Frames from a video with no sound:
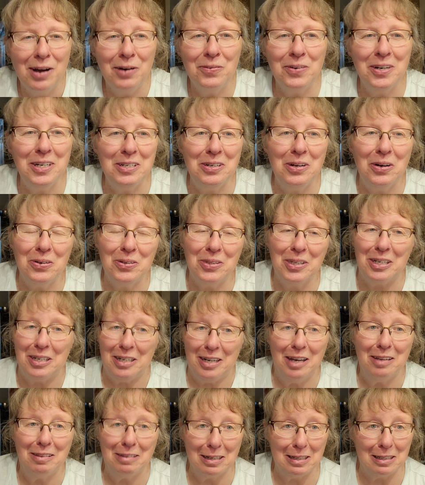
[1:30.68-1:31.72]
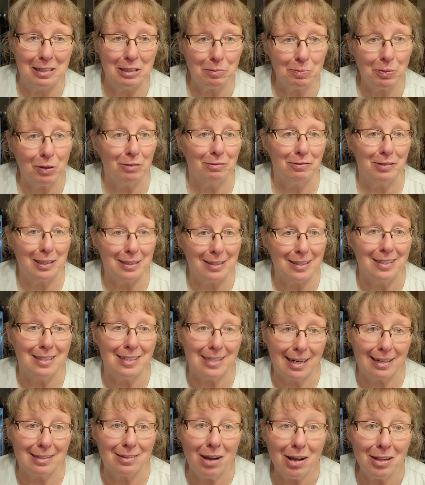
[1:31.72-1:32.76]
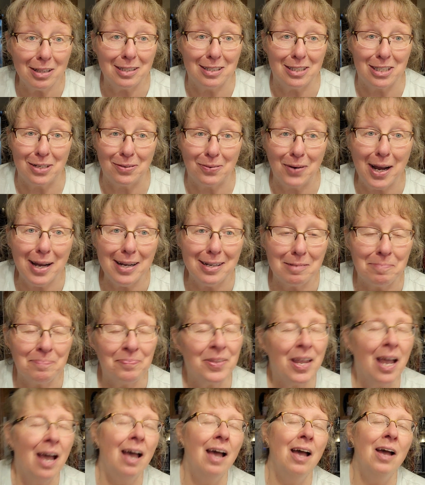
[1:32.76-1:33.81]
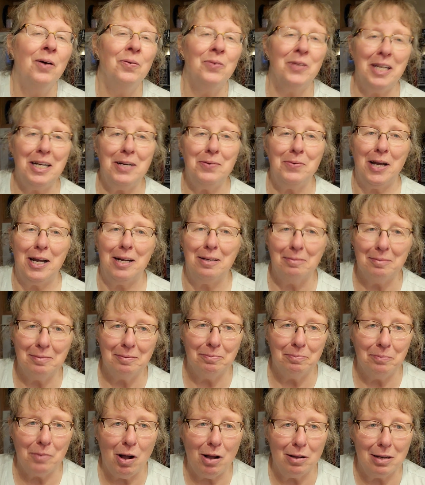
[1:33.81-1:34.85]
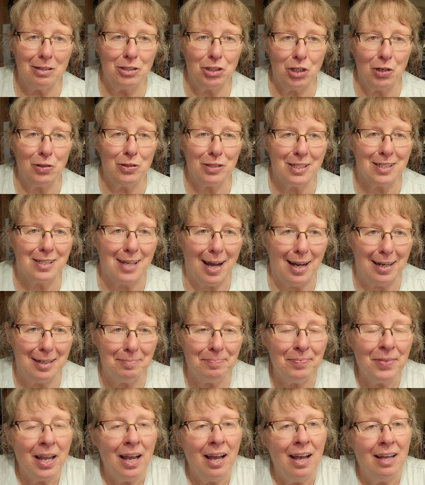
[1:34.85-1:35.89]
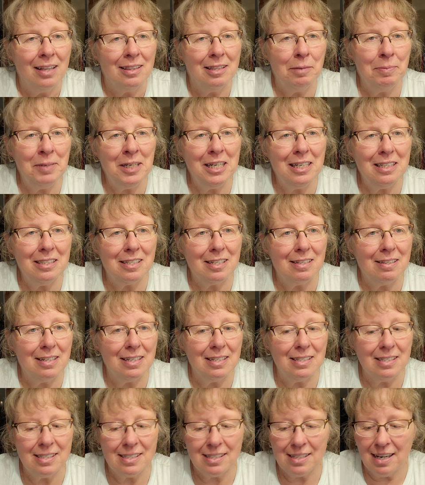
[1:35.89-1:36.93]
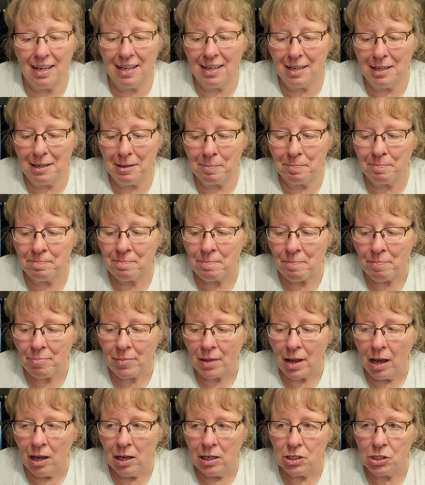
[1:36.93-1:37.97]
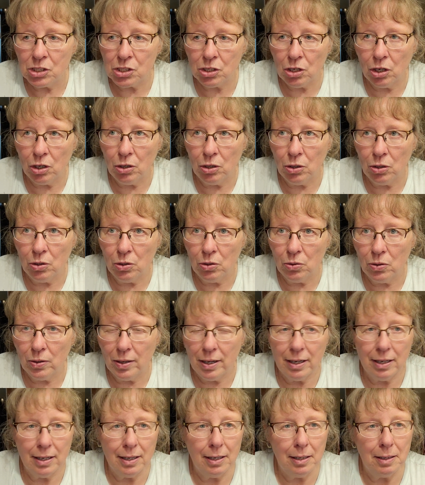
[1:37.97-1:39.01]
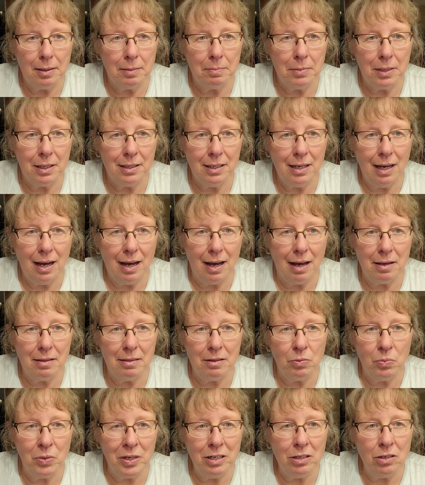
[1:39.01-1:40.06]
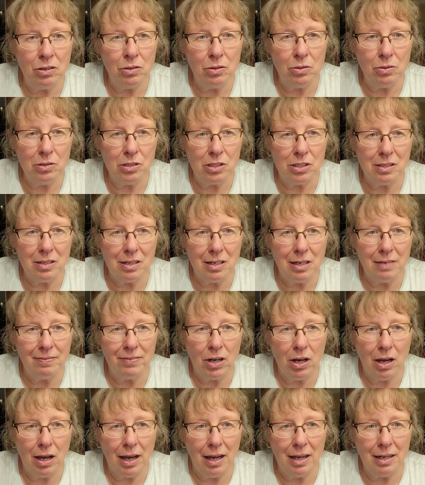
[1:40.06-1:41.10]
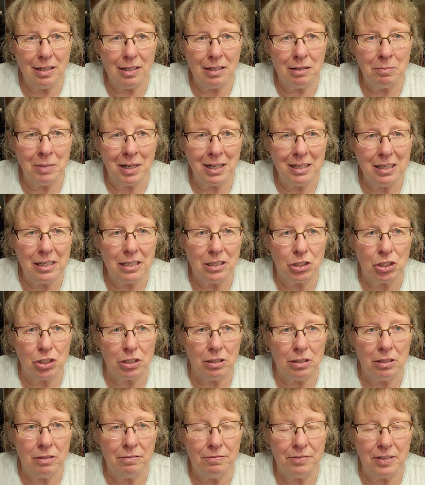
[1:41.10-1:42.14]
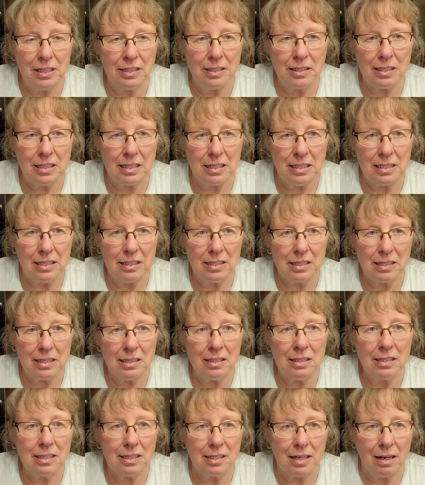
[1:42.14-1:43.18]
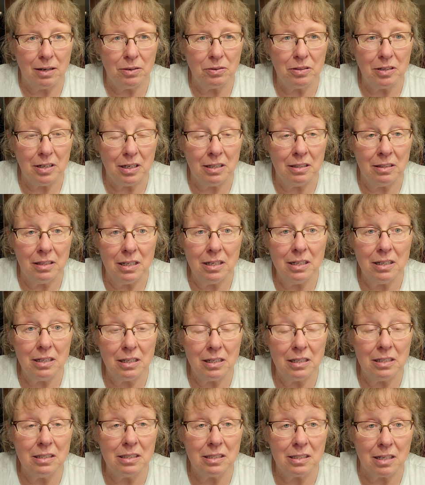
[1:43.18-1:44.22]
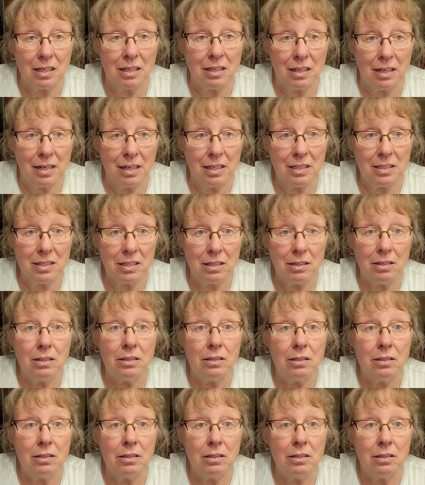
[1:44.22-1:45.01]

We know that nothing is perfect in technology, right? Well, anyway, jokes aside, let me get to this. Yeah, the windows that I've got in my kitchen face east and south, and they get sunlight